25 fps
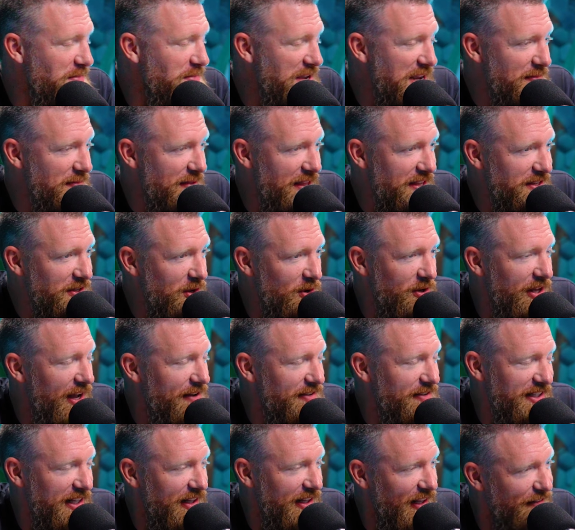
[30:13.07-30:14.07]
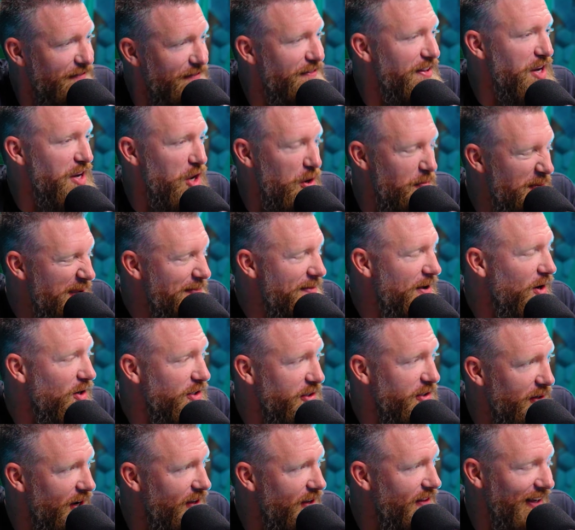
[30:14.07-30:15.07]
a meme that's go. I see it, like a video meme that
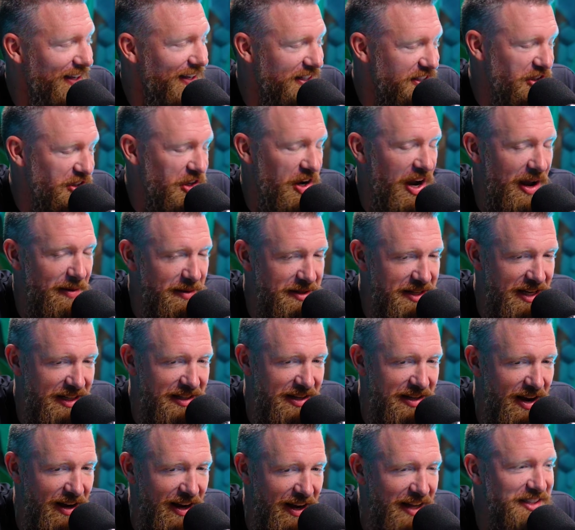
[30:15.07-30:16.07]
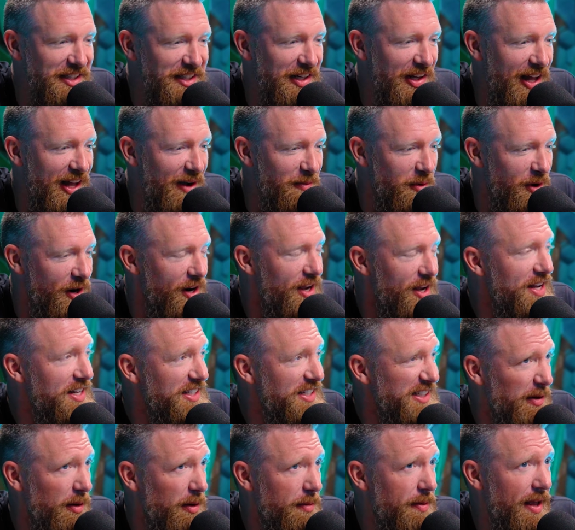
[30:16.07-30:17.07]
goes around like Instagram and TikTok. I see it a lot where
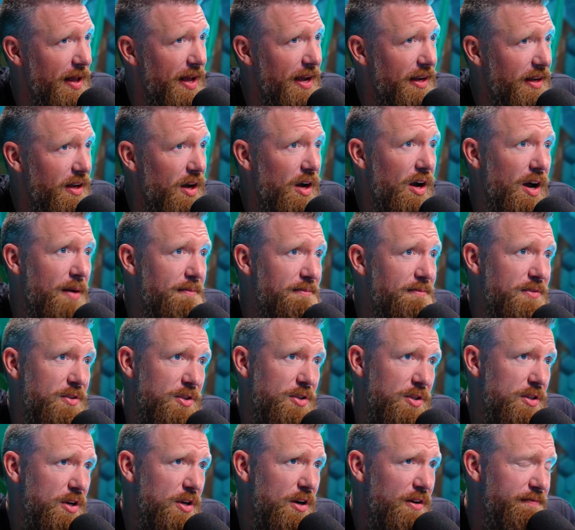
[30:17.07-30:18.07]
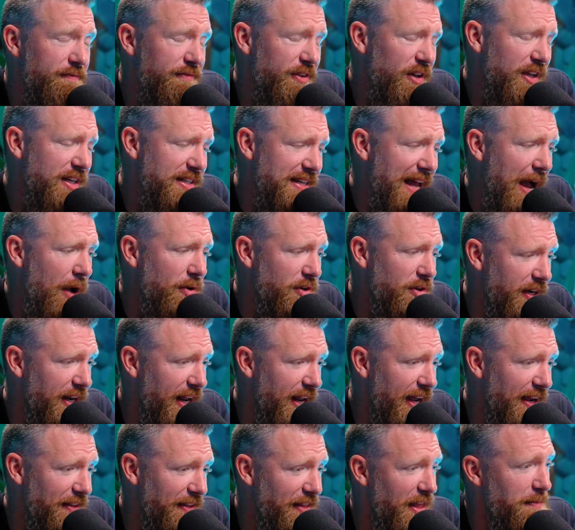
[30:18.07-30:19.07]
someone would be like, "Oh, I'm sure I'm feeling down
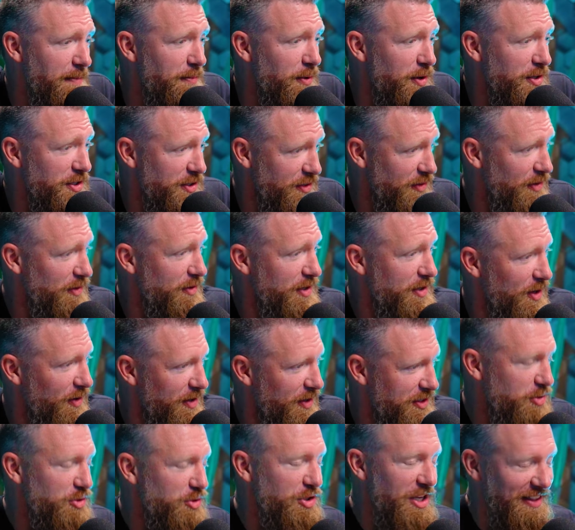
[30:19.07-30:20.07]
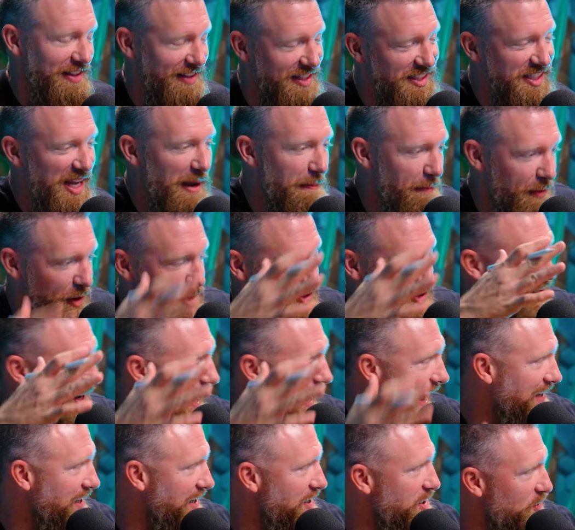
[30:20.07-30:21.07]
today," and then the person, you know, it's usually the same person
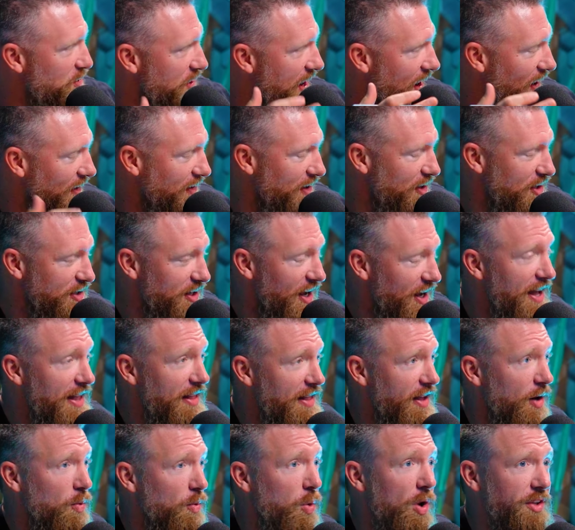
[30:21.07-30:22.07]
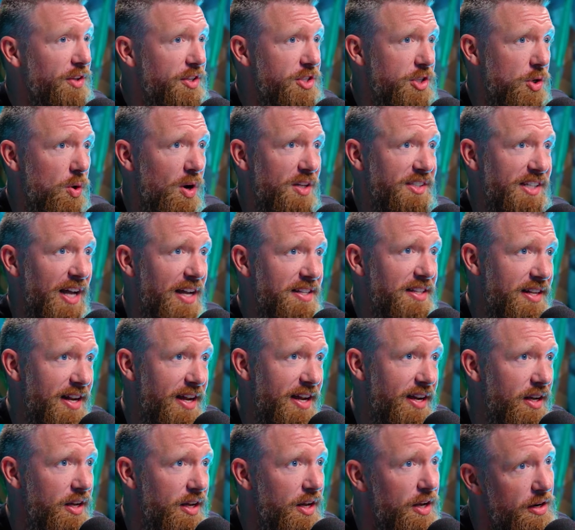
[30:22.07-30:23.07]
acting two characters. Yeah. Like, "Well, did you go outside
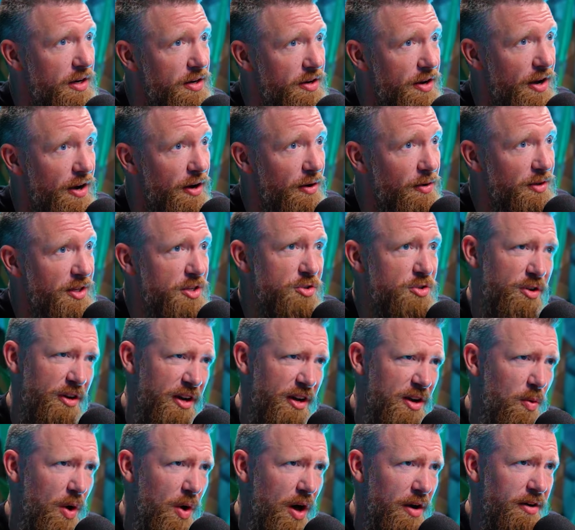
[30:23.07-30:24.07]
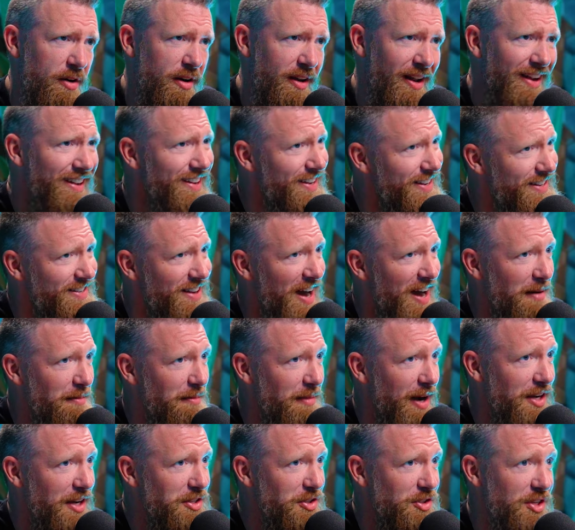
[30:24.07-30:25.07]
today? No. Did you drink yeah. any water today? Not
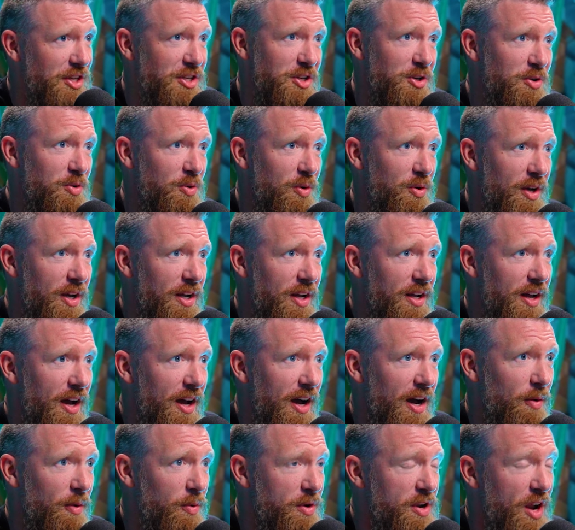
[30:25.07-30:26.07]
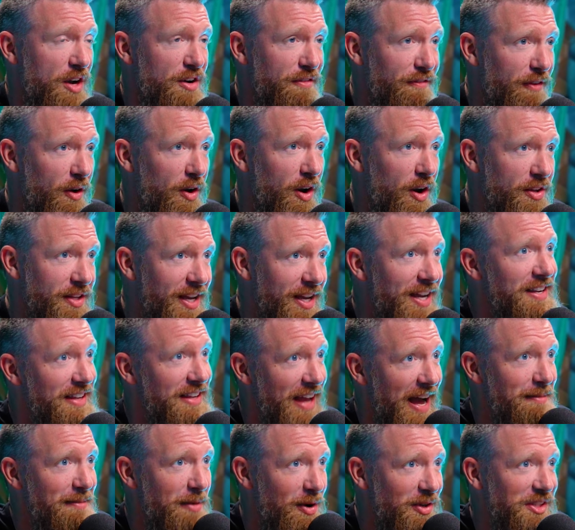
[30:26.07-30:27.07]
much. Did you? uh, were you on your phone all day?
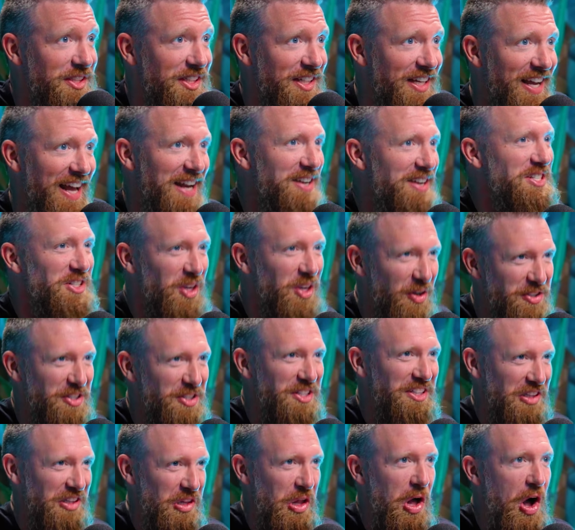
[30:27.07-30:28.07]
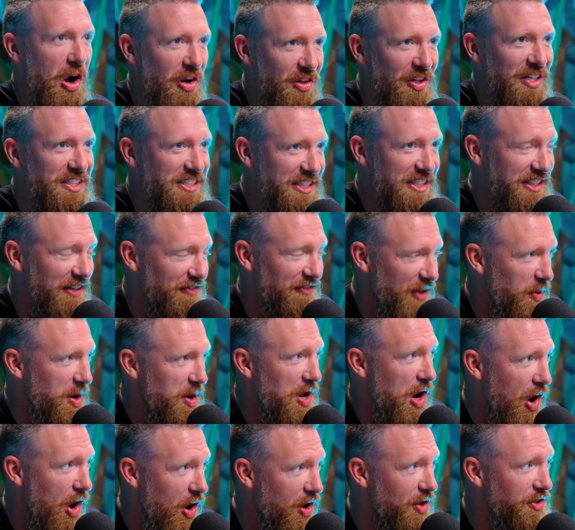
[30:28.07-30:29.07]
Yeah, mostly." And it just goes to this yeah. long list yeah. of stuff that
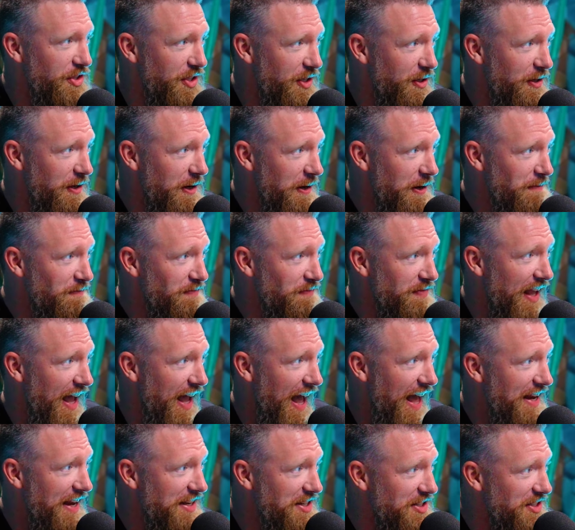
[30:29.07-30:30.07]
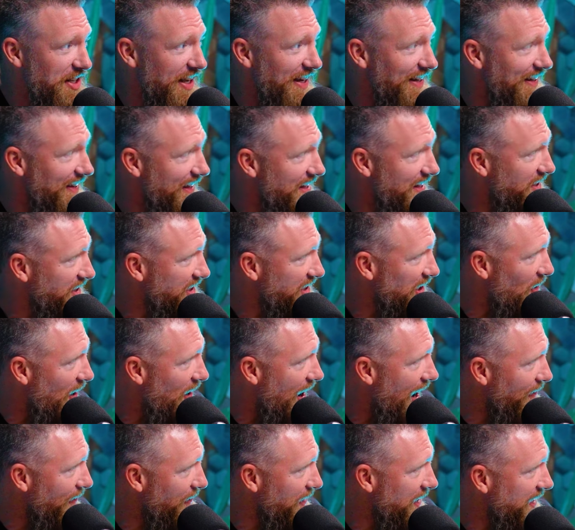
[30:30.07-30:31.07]
we yeah. all do. And it's just like, it's so
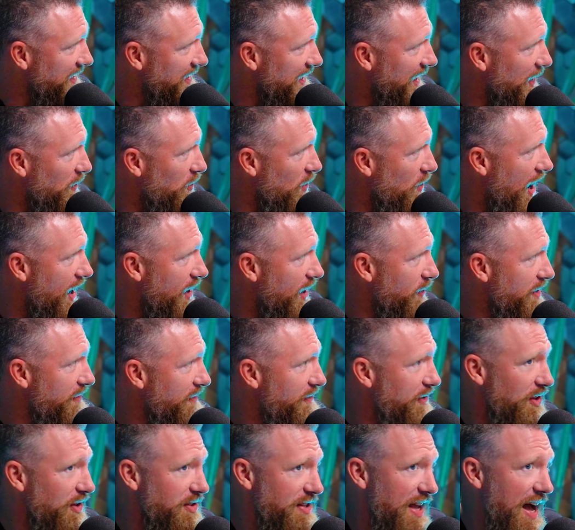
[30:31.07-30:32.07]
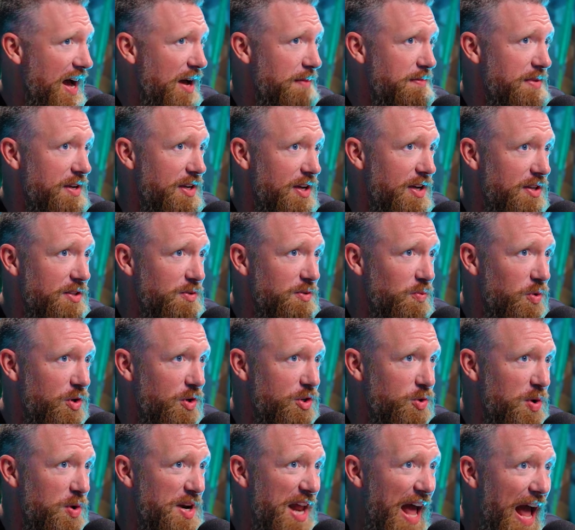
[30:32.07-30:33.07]
obvious. Like, why do we feel down? Because we're
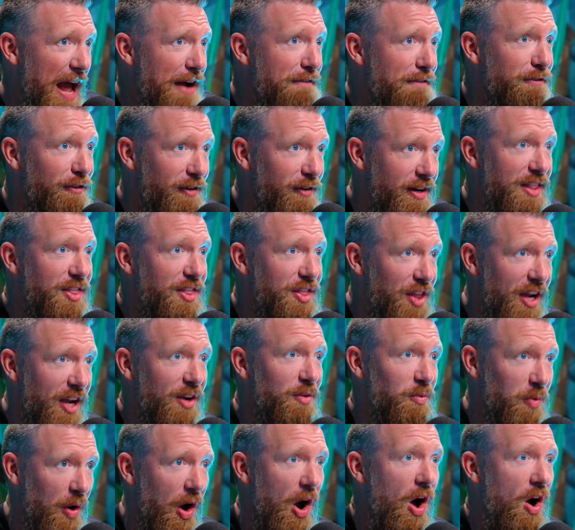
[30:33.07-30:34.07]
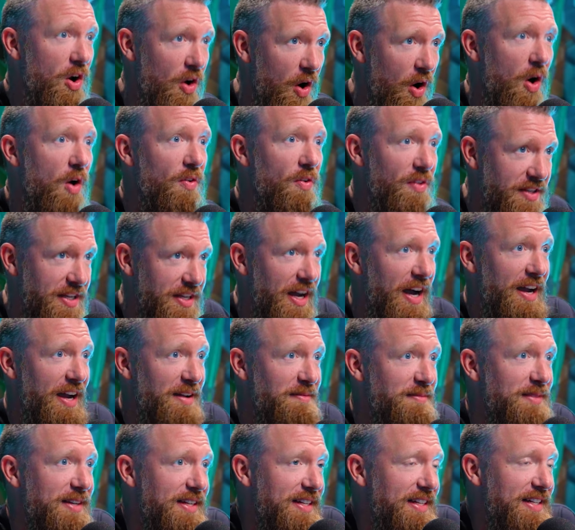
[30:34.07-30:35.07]
doing everything wrong all yeah. the time.